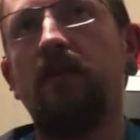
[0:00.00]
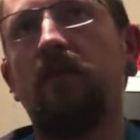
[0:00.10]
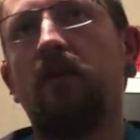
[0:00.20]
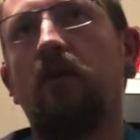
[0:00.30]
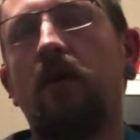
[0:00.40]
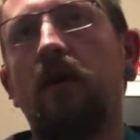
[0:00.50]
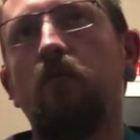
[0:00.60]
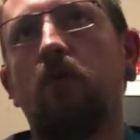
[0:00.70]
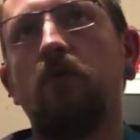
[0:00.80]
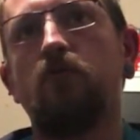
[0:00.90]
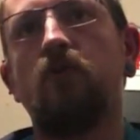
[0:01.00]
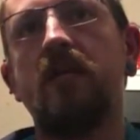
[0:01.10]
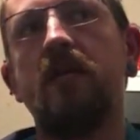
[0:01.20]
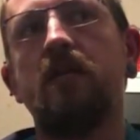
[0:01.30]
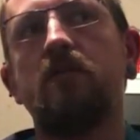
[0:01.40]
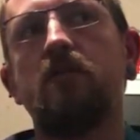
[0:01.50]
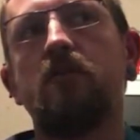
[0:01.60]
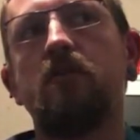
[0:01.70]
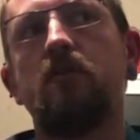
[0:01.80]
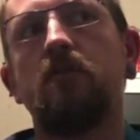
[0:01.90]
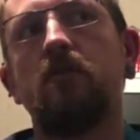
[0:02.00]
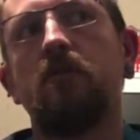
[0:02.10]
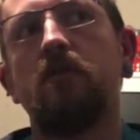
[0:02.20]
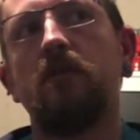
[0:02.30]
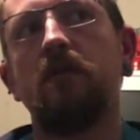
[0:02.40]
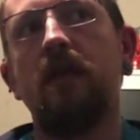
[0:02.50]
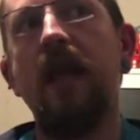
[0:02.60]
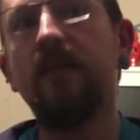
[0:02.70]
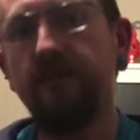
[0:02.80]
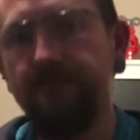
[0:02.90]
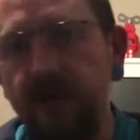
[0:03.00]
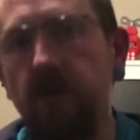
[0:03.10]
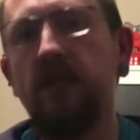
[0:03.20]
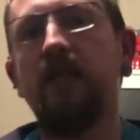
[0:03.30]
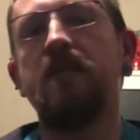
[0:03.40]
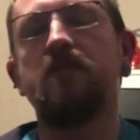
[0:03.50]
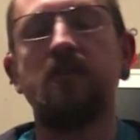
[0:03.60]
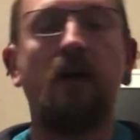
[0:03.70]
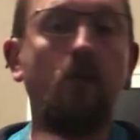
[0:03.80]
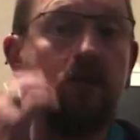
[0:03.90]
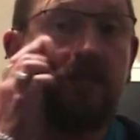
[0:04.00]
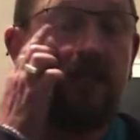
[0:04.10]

I want to get, at the very least, I want to get